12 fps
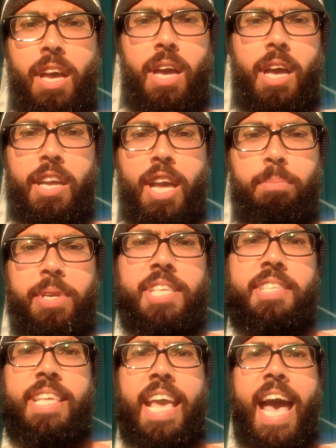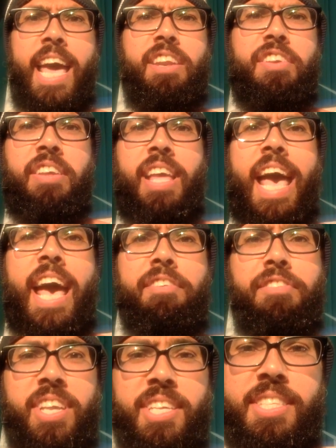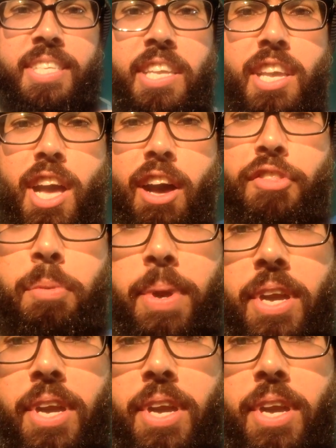accompanies the advocacy of the